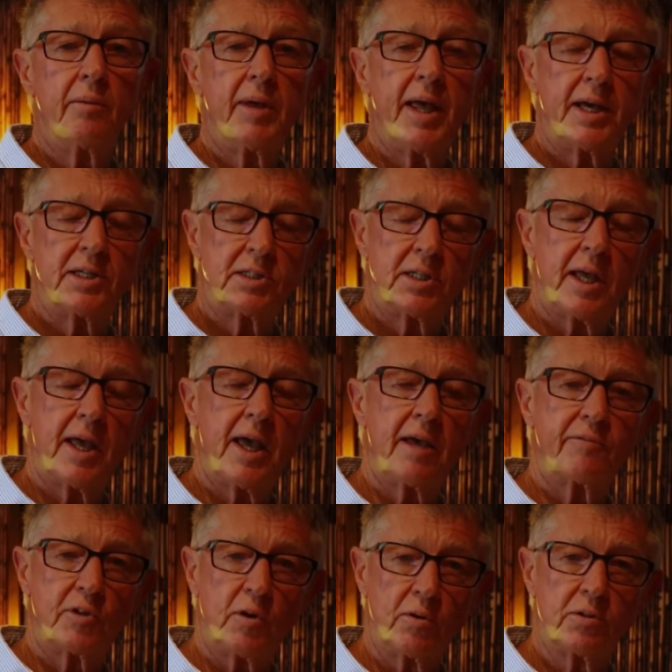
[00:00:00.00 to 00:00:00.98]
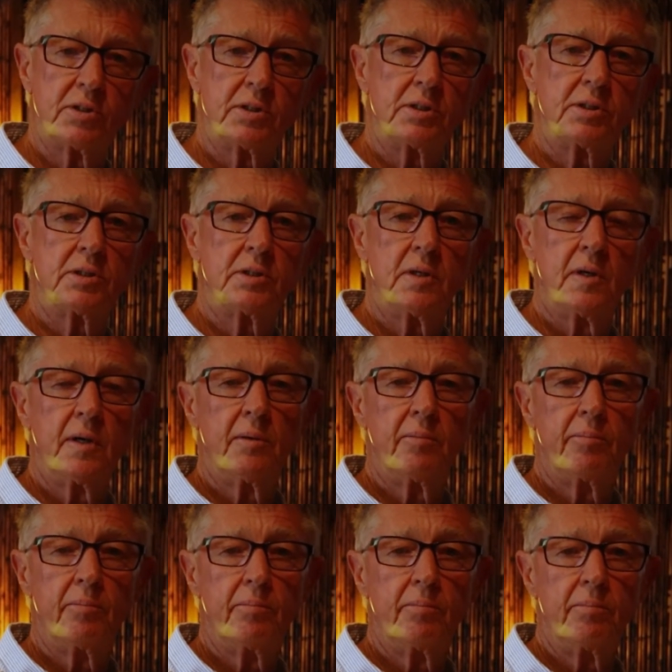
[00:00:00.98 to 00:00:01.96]
as they have toxins
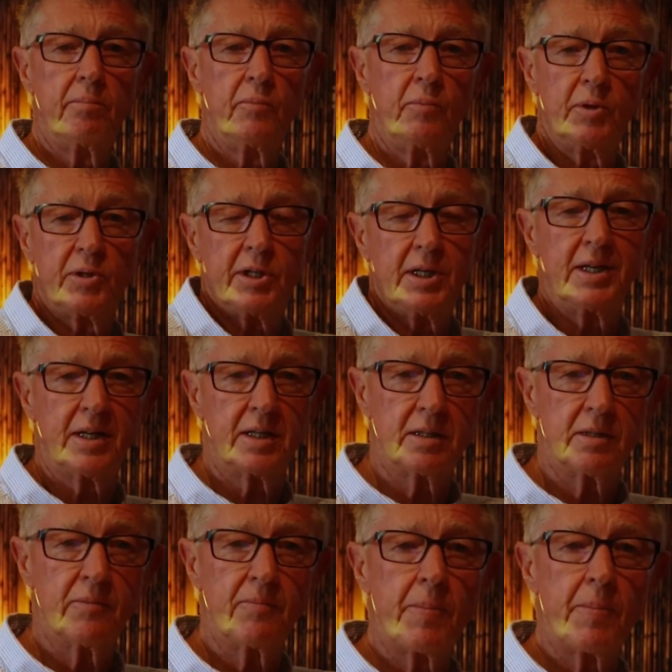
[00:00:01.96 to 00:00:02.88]
within it.